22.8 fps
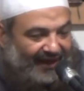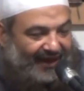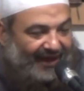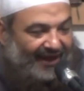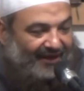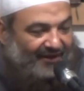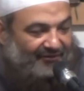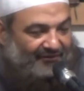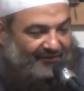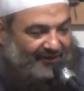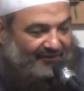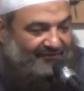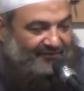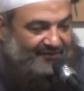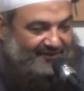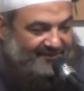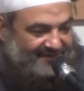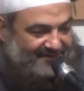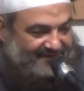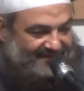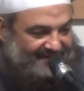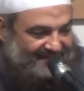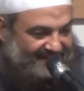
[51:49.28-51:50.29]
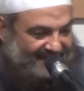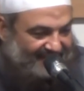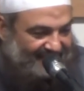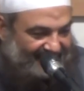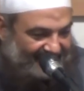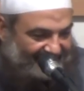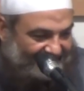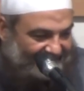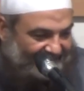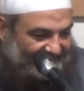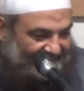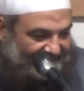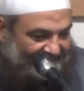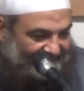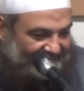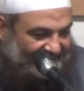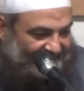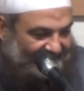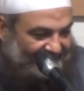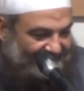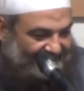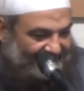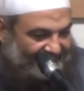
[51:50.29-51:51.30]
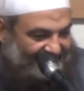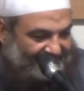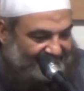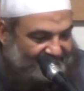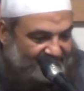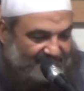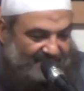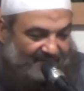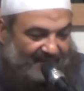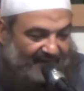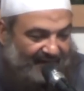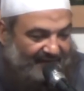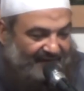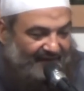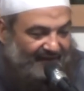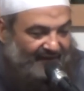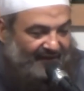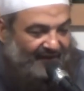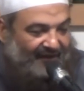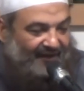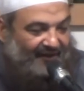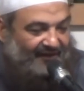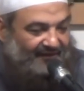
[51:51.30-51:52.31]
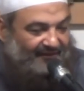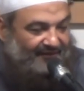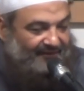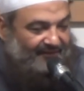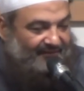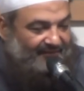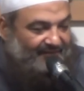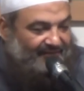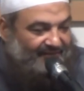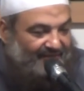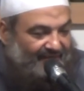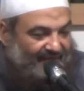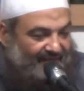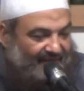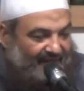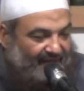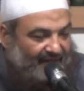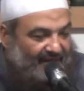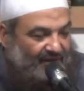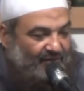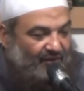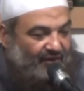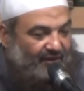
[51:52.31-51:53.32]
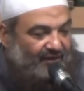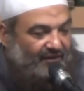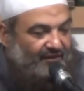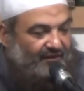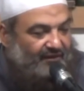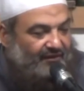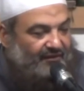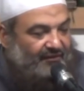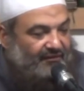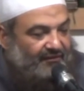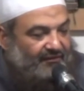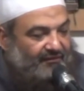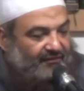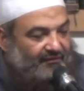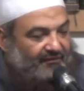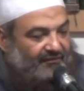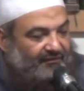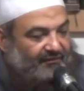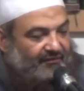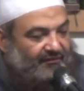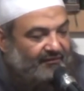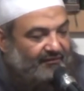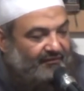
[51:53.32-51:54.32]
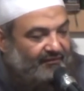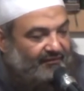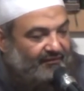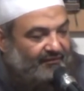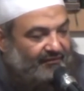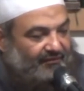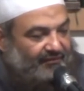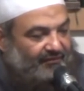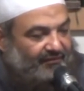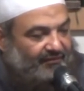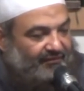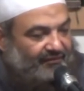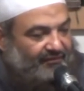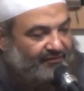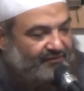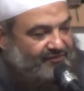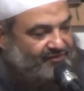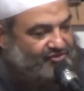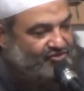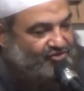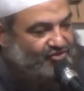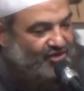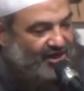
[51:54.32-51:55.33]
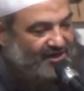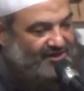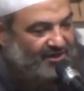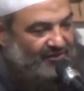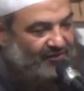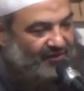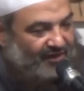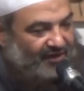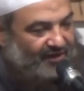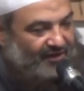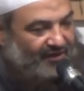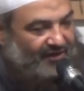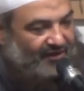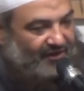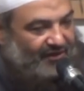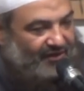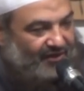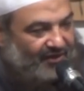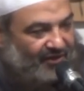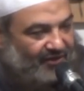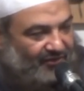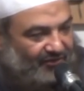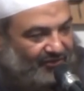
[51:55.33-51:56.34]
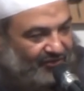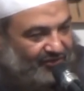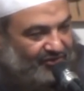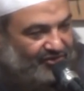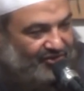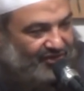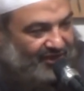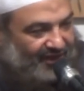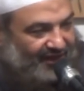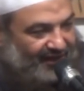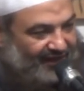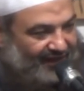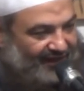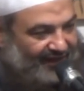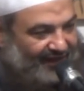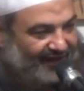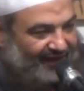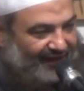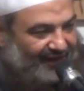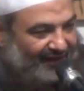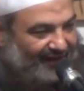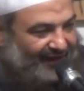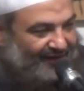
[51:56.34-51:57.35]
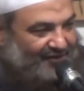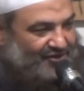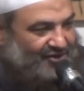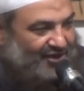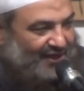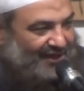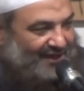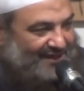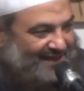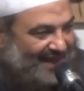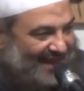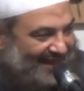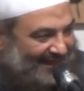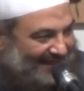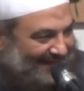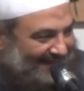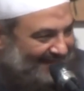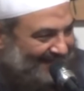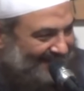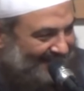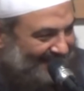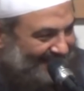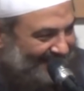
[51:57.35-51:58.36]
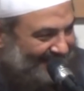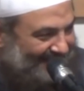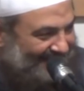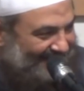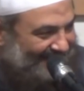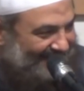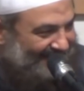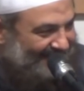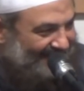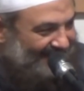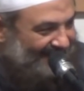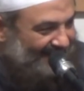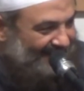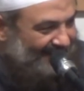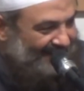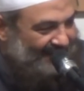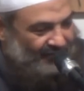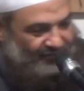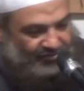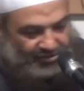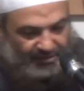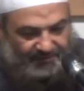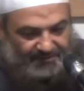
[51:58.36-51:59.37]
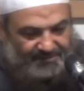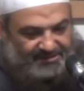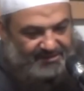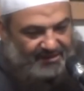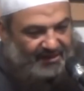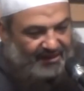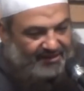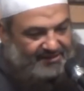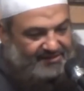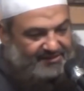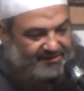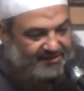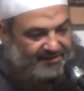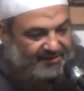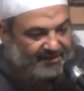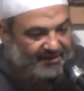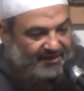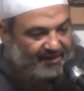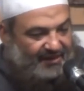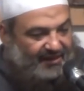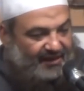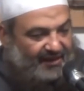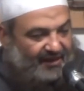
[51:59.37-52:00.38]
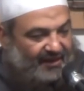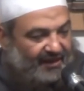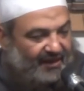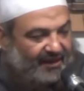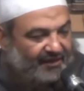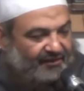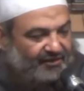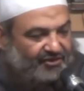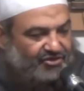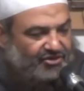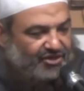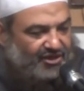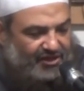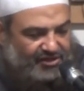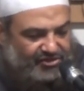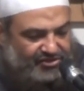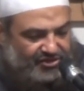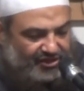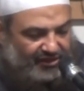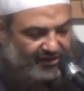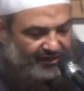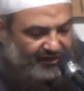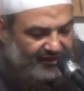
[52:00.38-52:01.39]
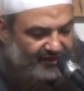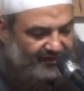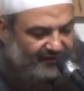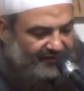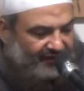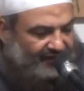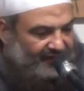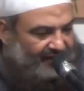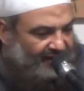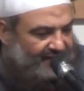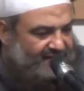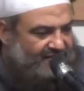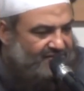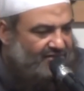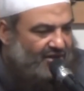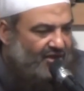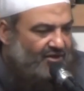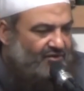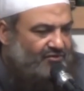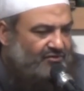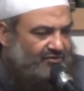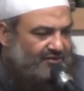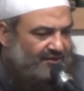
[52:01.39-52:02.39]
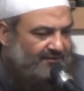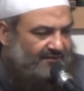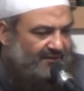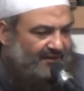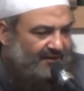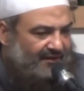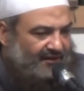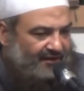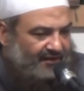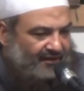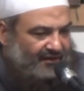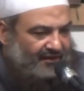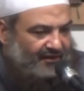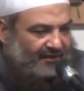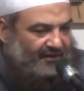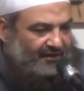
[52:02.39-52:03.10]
out of reverence. Subhanallah. He will straight away go to the Shaykh and shake his hand, stop his class. And the Shaykh Al-Shinqiti is known to be